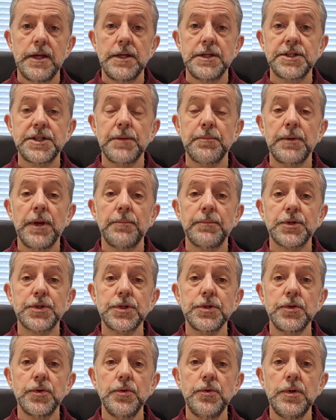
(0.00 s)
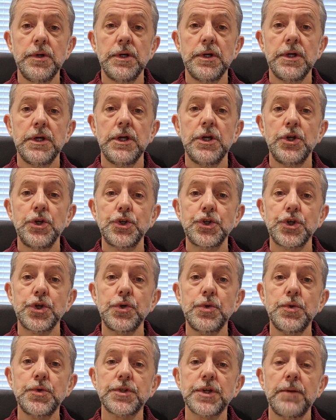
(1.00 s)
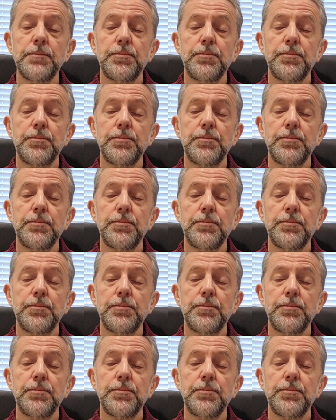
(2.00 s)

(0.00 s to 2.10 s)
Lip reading: Tip number two, choose